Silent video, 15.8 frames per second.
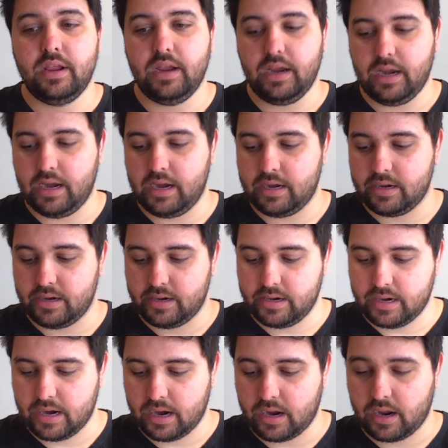and
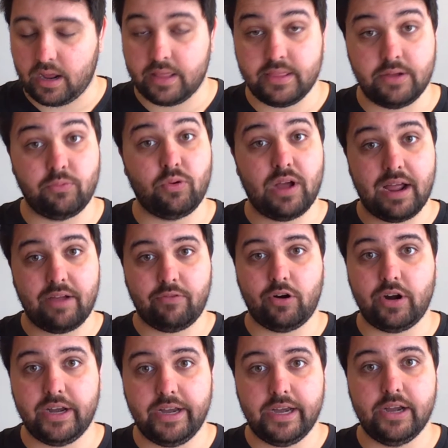then we'll have
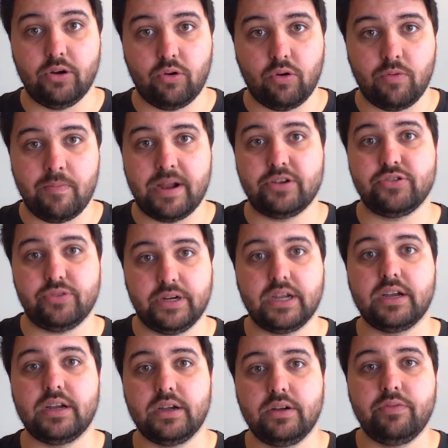our hero metric
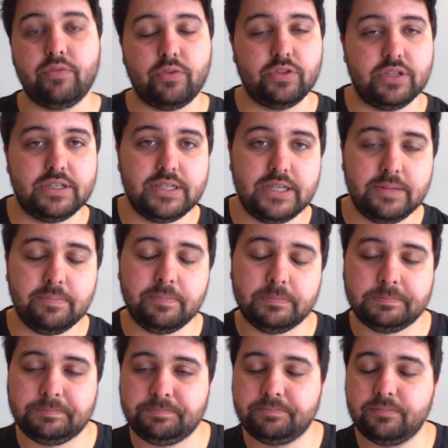for the team.
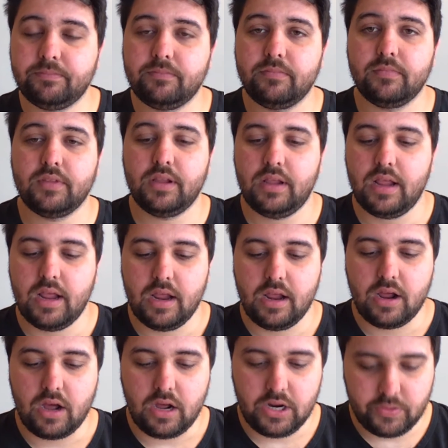
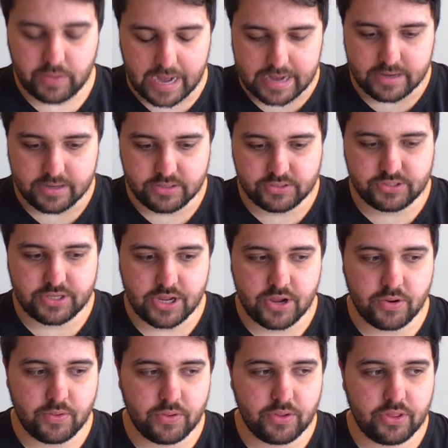All right,
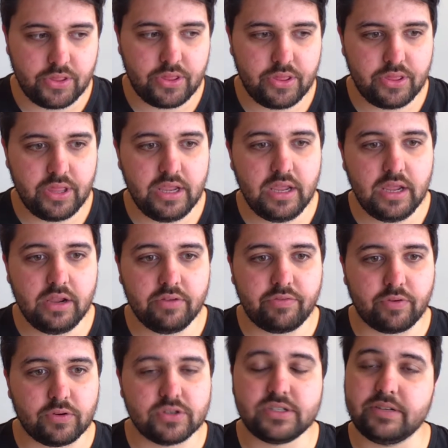so thinking
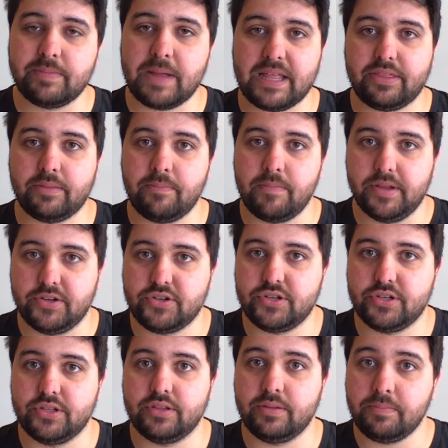first about the
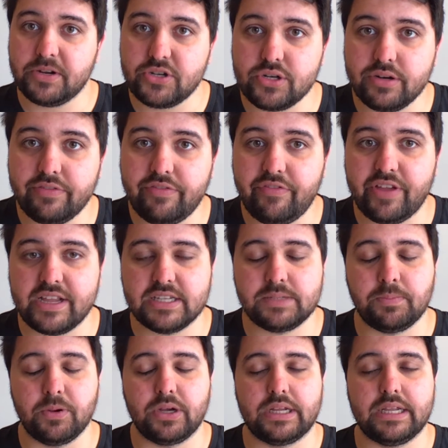mission of
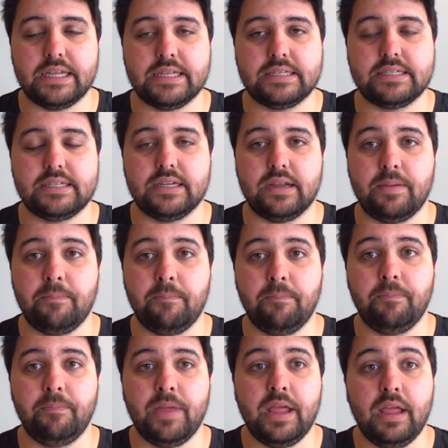Facebook is to
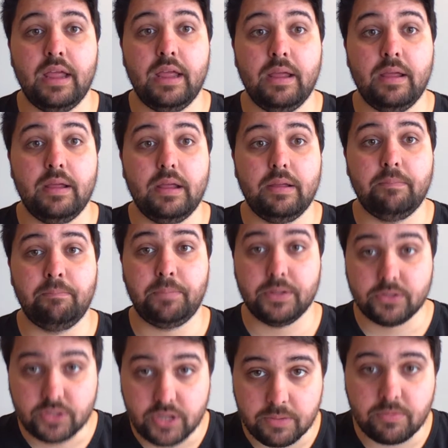
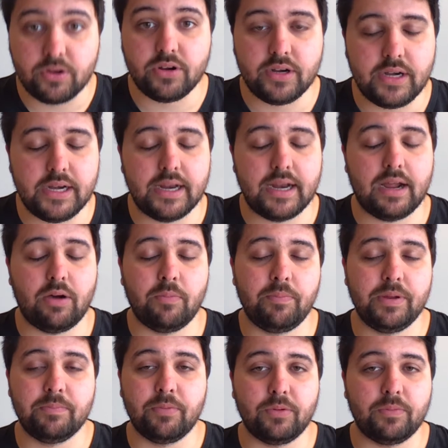build community and help
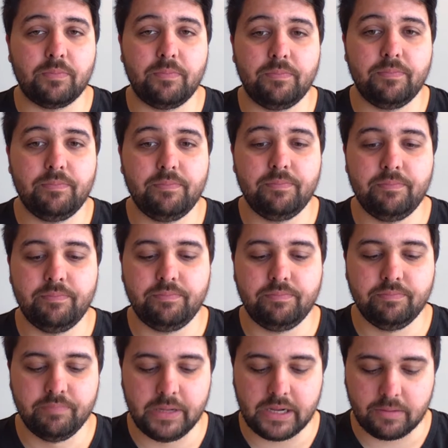people
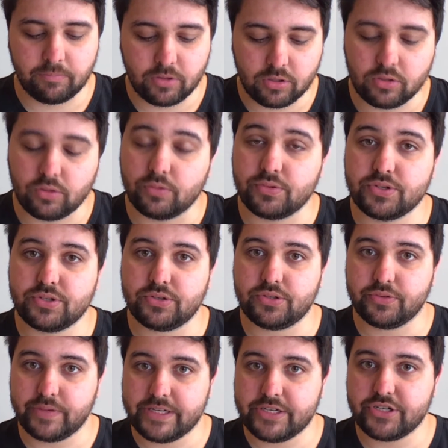become closer
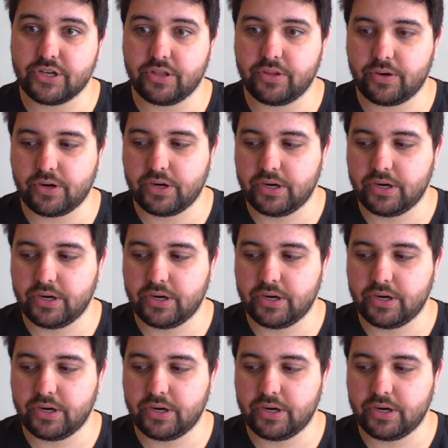to each other.